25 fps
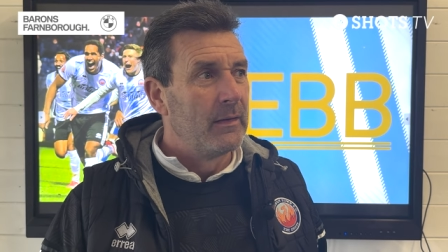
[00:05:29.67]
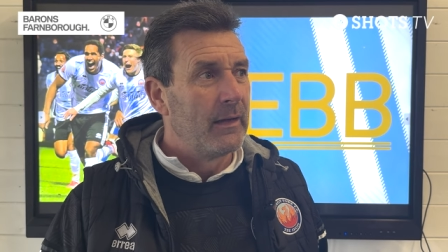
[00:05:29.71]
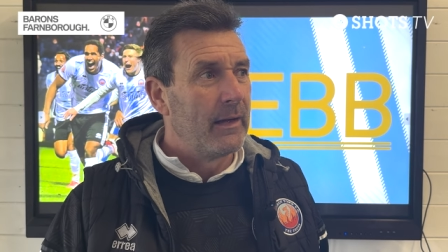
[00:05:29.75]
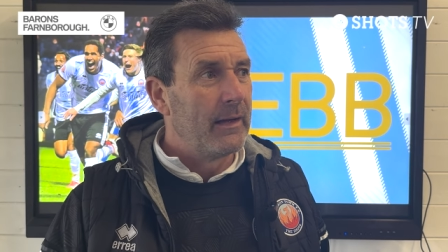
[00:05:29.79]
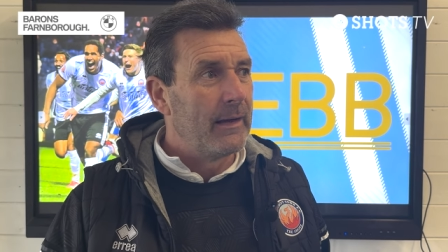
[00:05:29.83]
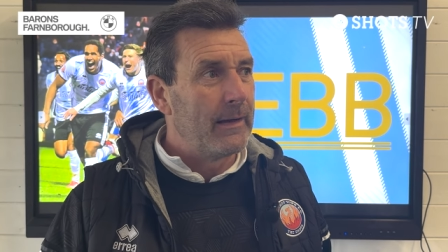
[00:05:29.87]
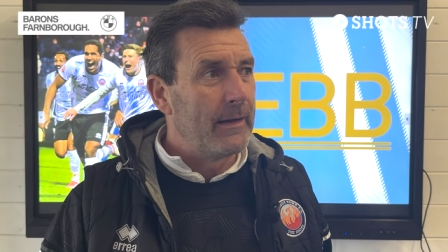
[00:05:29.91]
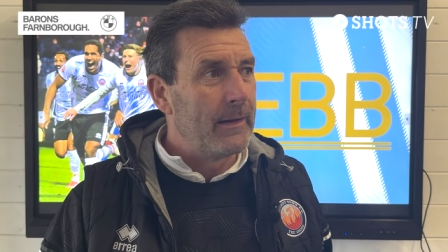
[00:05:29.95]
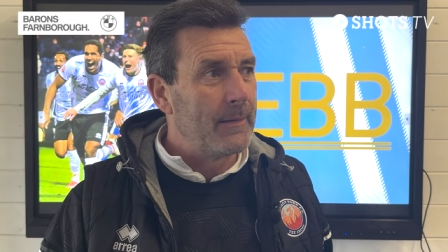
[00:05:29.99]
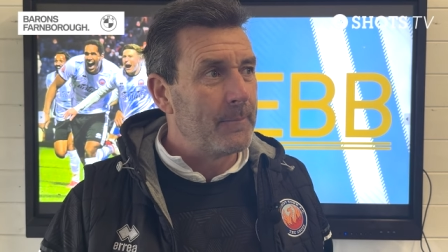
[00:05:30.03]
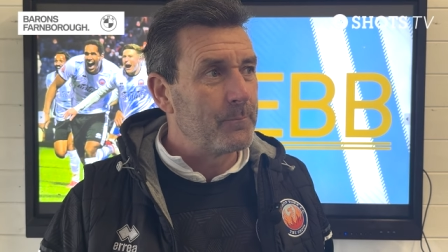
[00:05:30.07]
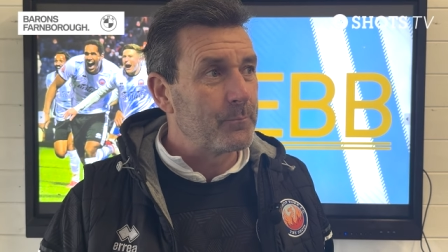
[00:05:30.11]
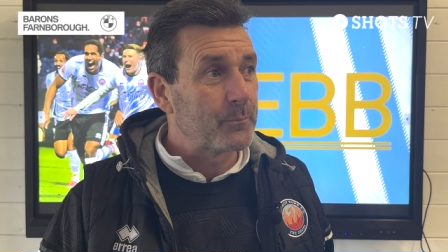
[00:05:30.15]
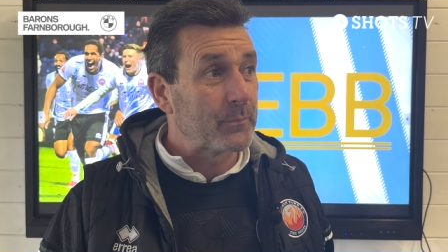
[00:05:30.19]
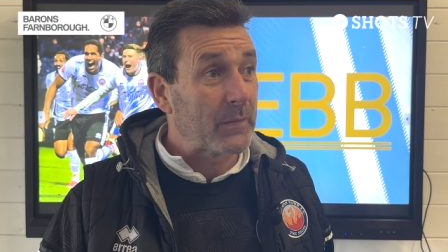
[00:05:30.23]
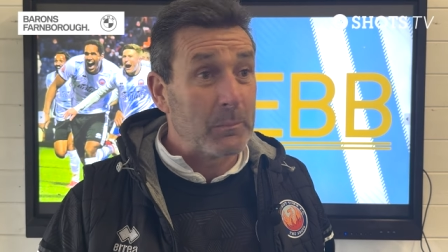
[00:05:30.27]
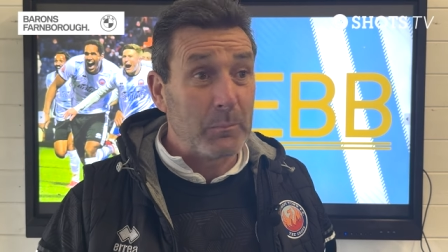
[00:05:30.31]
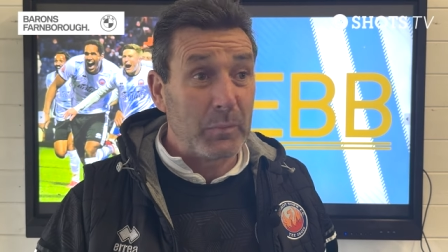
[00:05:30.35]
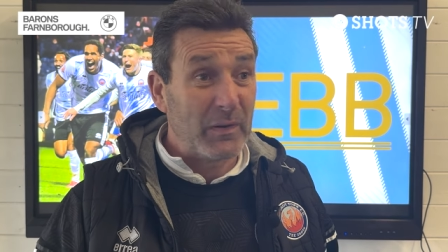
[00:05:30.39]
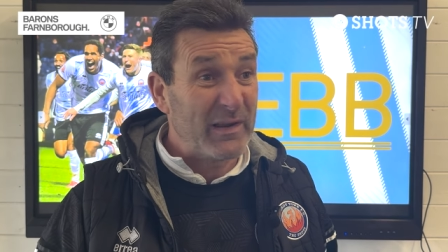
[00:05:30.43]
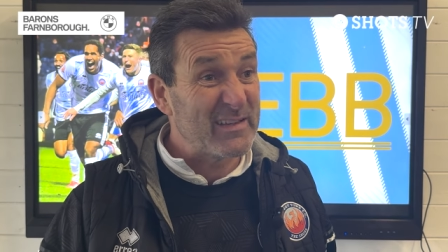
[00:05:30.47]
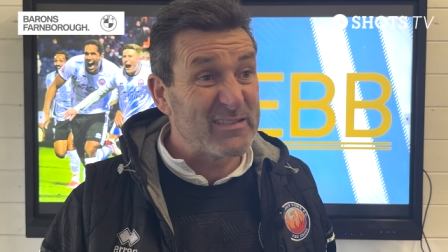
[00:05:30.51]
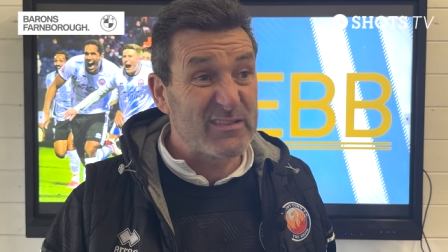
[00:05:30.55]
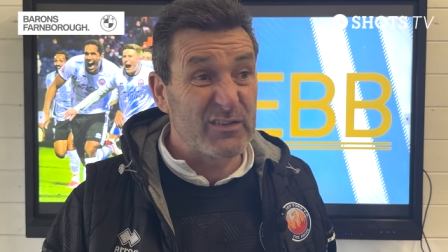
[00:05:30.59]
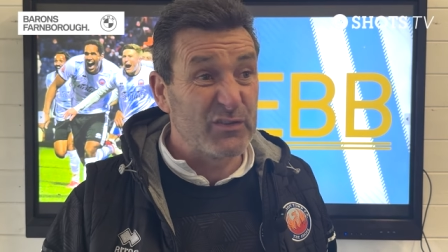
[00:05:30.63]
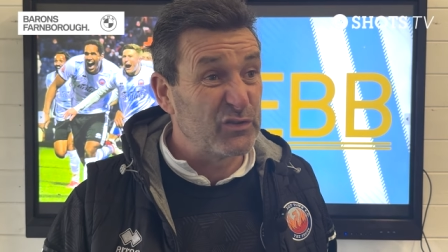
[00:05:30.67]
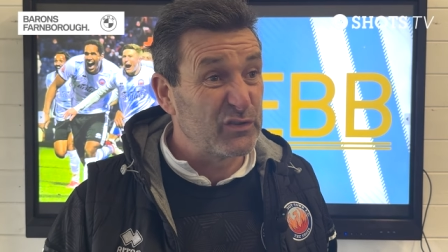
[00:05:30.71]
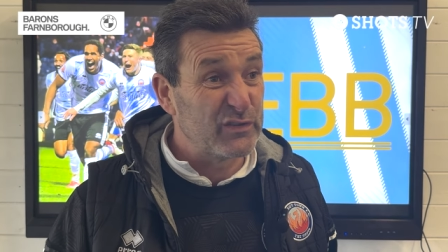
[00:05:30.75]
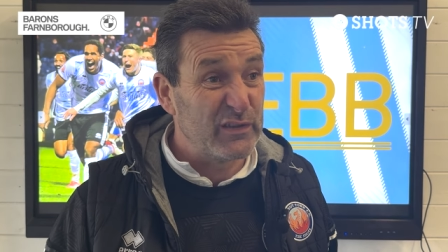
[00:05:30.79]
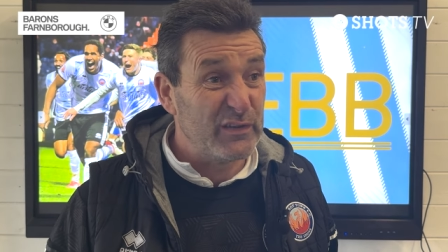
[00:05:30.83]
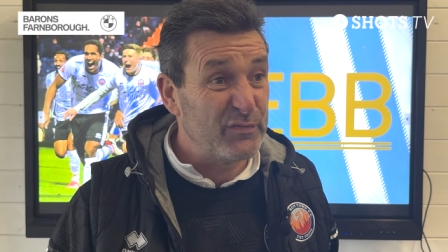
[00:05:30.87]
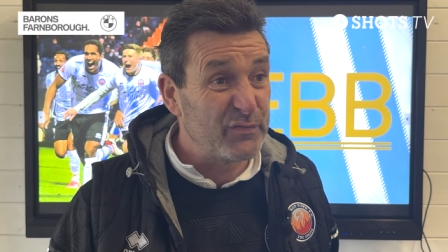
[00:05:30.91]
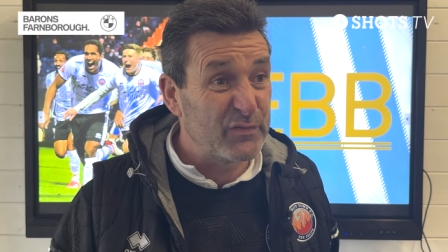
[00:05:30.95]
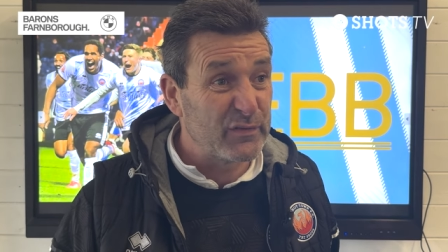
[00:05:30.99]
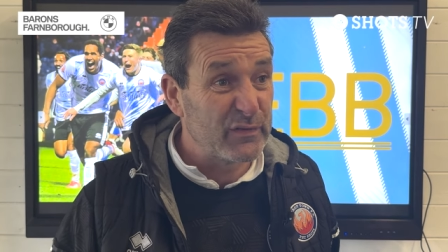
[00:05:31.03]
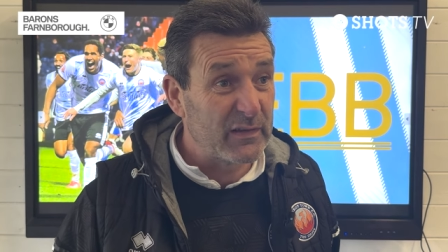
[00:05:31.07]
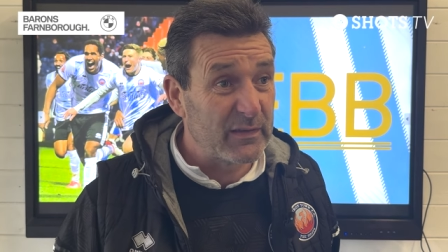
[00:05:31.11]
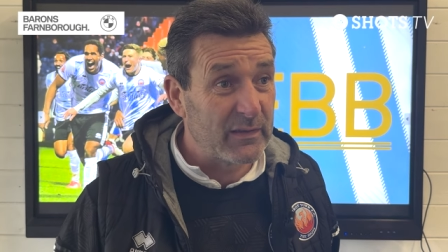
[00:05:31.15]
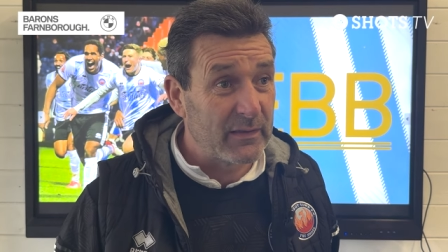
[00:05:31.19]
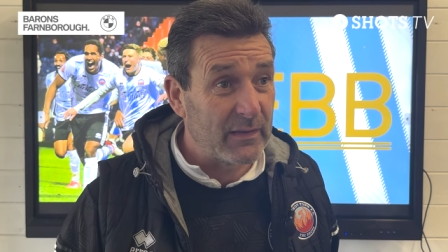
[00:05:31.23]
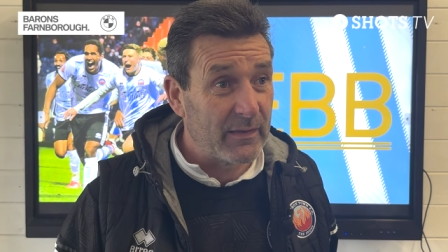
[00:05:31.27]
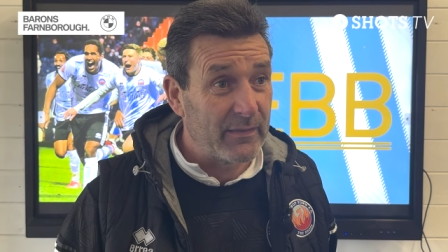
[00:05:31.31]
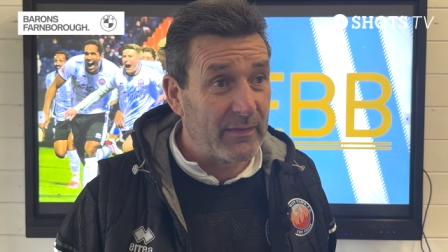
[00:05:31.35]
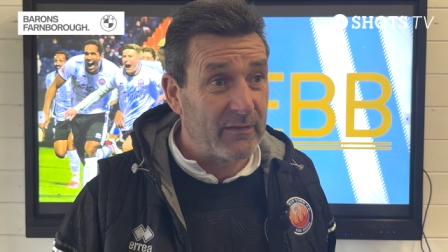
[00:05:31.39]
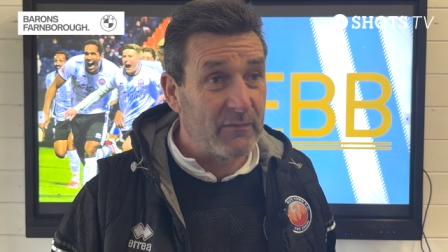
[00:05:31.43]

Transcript: And players are no different to that.